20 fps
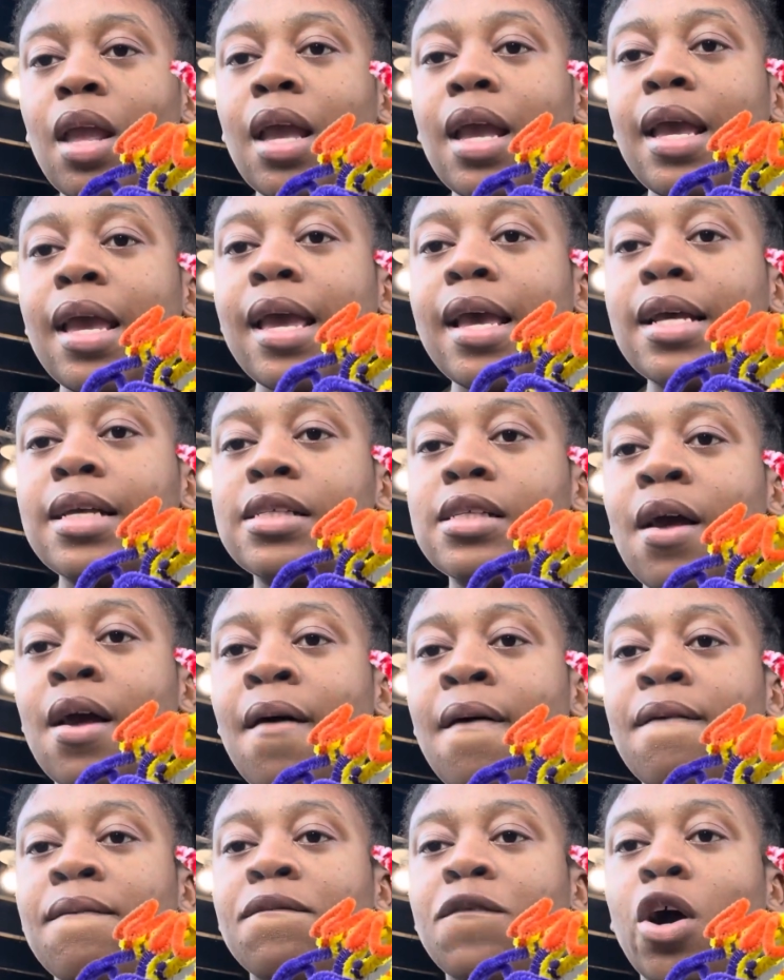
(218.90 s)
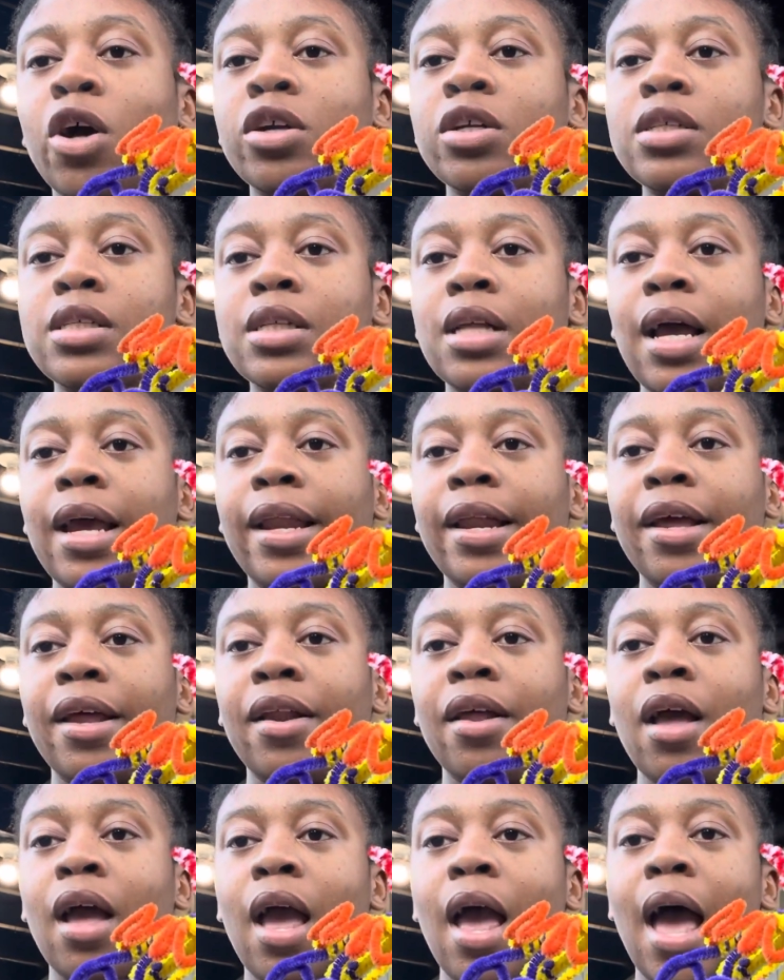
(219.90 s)
is farnesylated
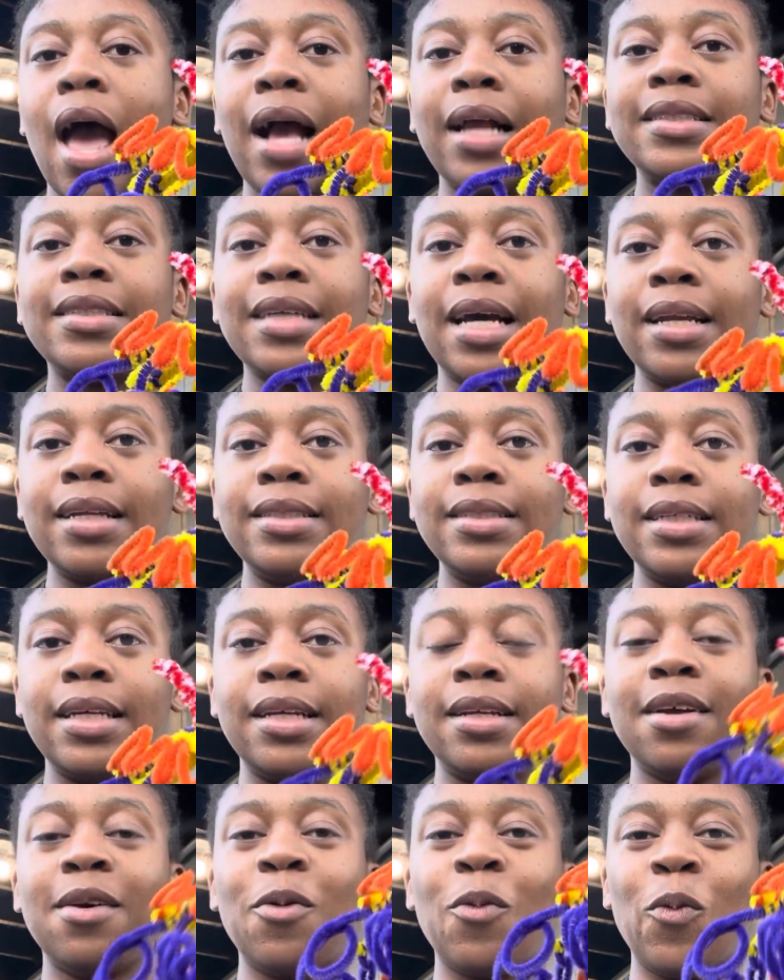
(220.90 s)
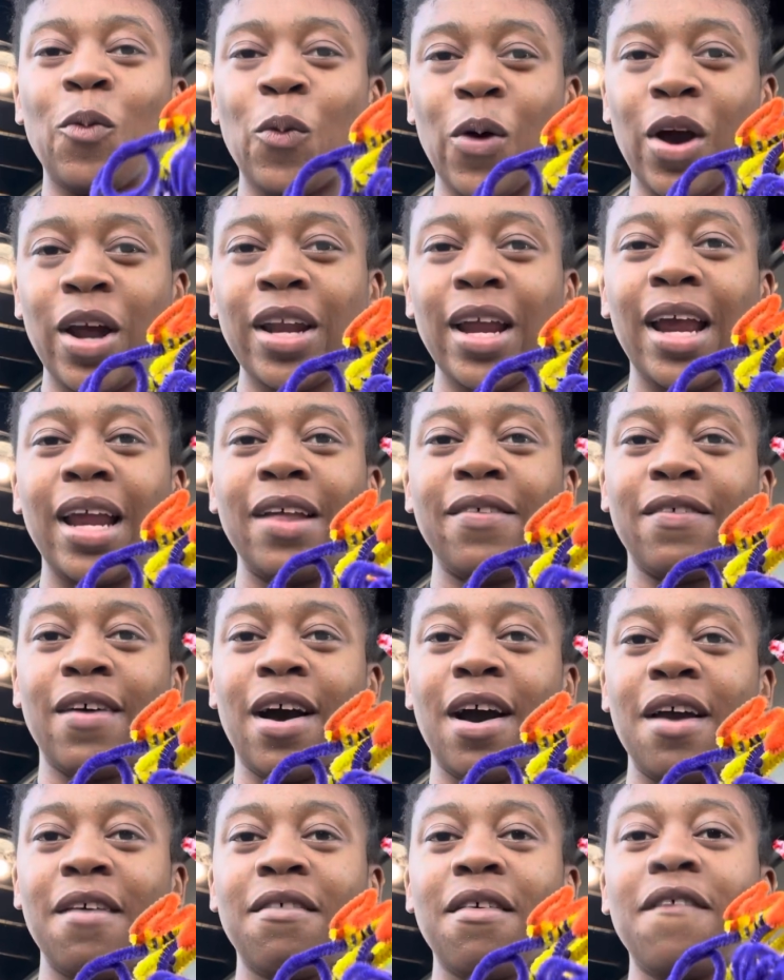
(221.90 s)
at cytosine
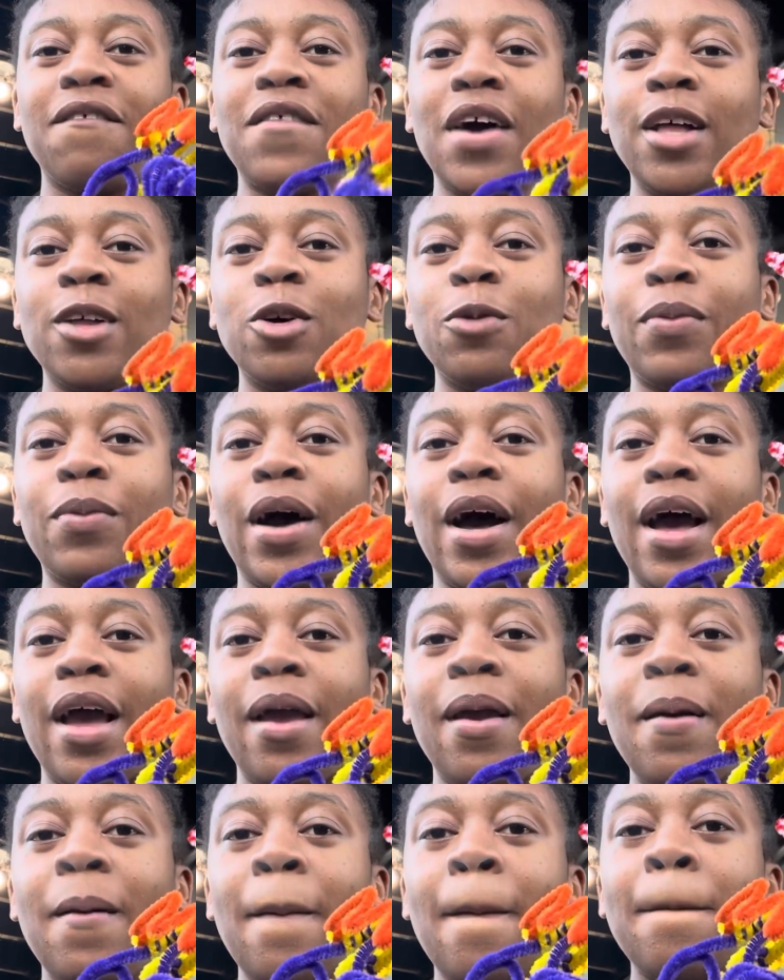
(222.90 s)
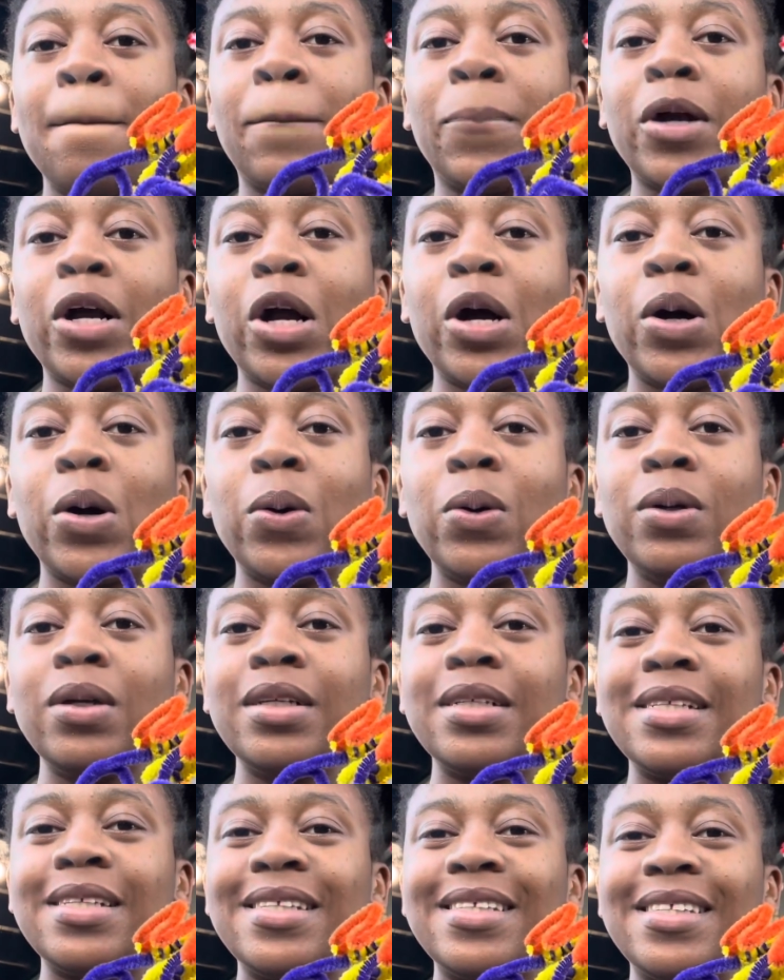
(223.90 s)
185, followed by
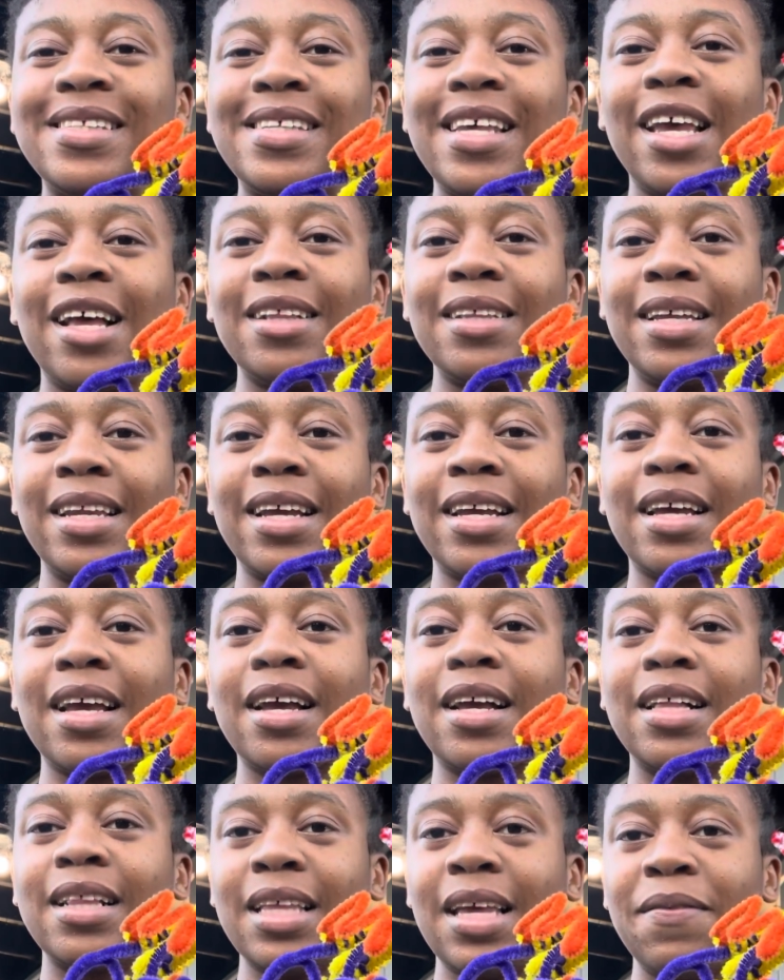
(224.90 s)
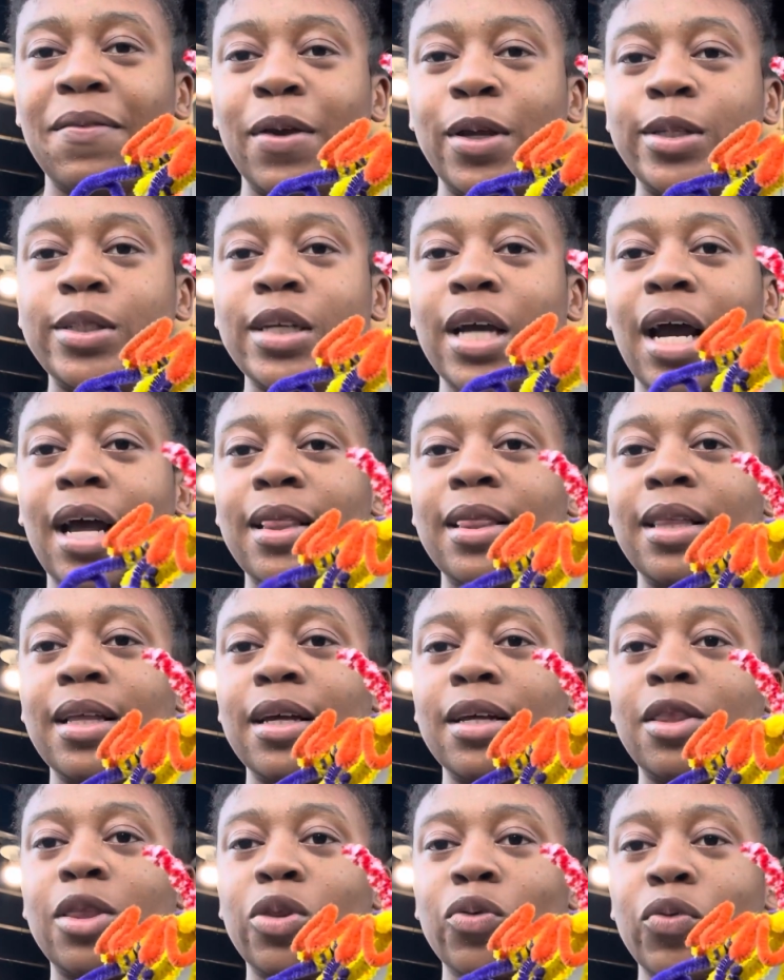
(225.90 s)
proteolytic cleavage at
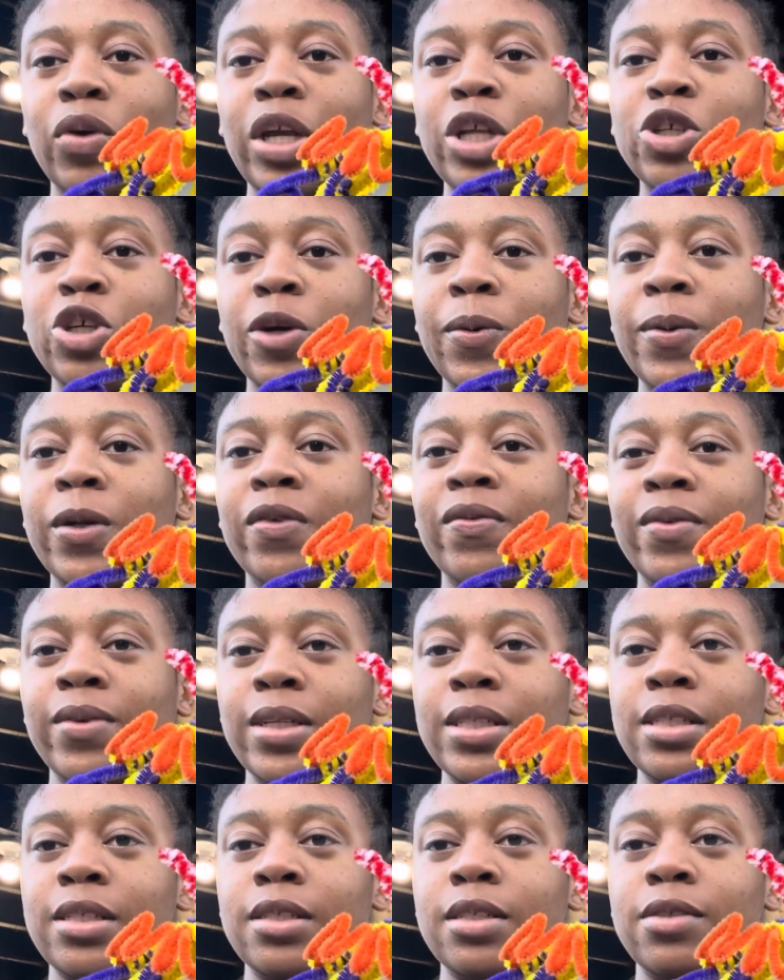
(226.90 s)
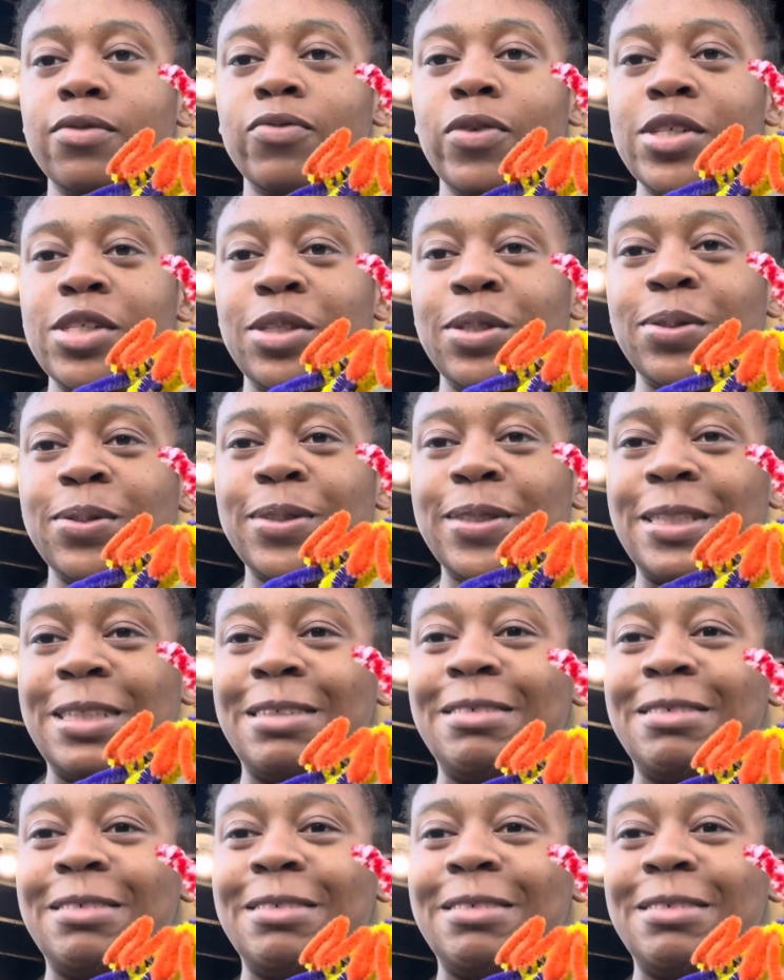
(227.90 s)
the 3 terminal residues.